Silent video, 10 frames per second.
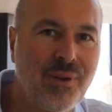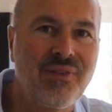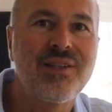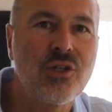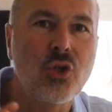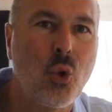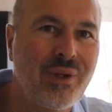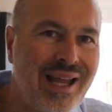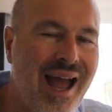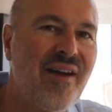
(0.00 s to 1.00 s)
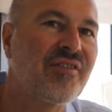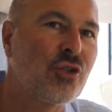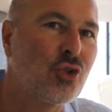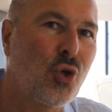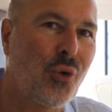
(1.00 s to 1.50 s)
but this is only half
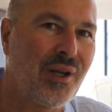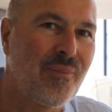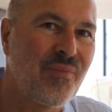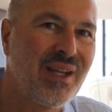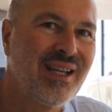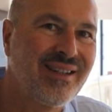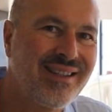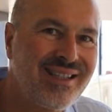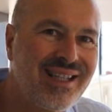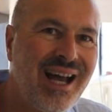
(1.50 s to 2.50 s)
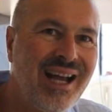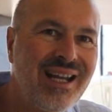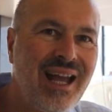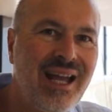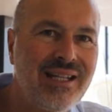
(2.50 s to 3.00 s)
the story.
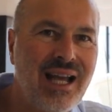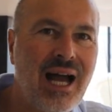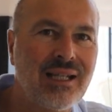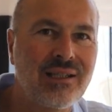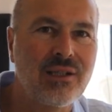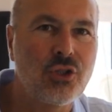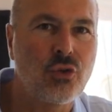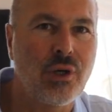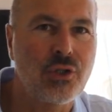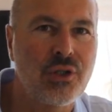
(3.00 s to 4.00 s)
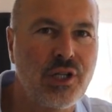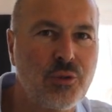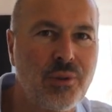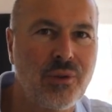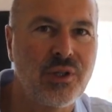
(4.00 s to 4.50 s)
Design and yacht construction
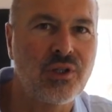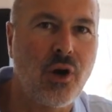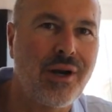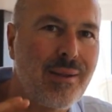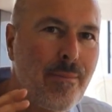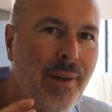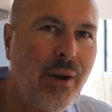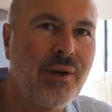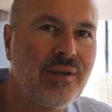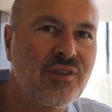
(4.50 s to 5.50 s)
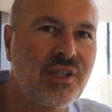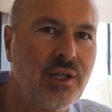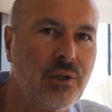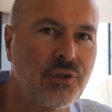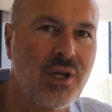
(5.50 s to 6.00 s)
experience are imperative
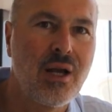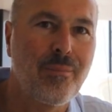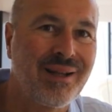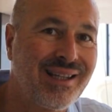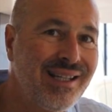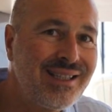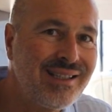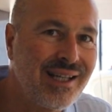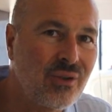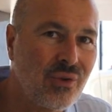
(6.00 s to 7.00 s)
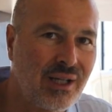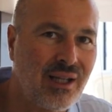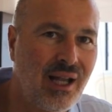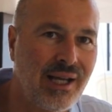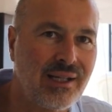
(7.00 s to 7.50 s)
skills, but listening to the
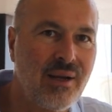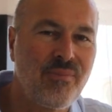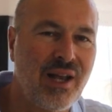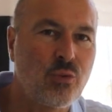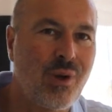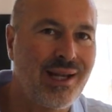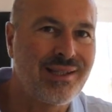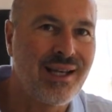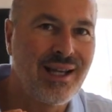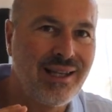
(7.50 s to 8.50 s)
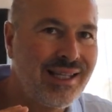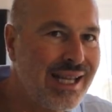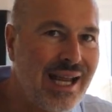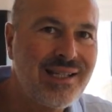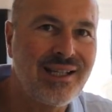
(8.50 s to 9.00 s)
client as well as
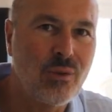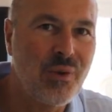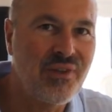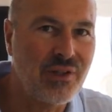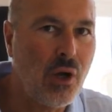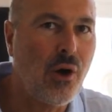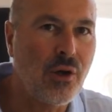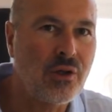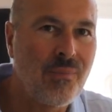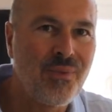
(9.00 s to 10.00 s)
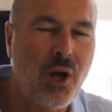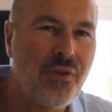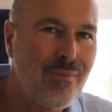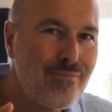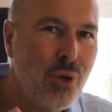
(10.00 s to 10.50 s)
liaising with the yard are
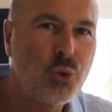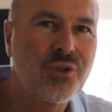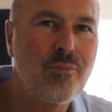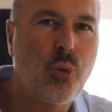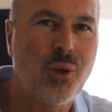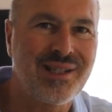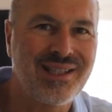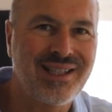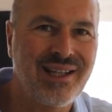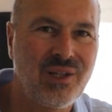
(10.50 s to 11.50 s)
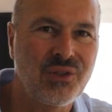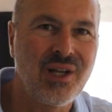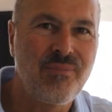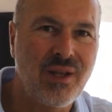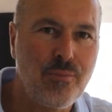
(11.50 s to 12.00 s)
the most important skills
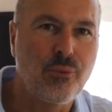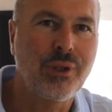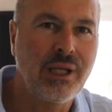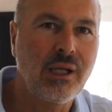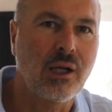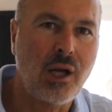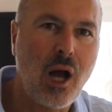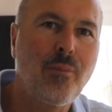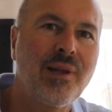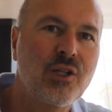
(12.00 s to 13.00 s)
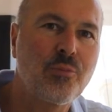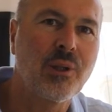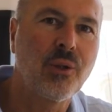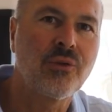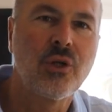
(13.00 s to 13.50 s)
in bringing a complex
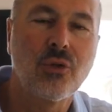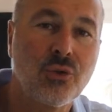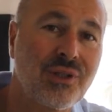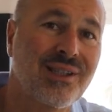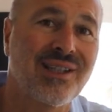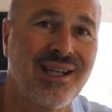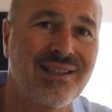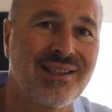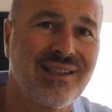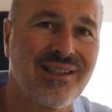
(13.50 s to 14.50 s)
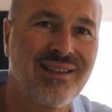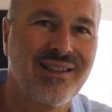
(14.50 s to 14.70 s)
build to success.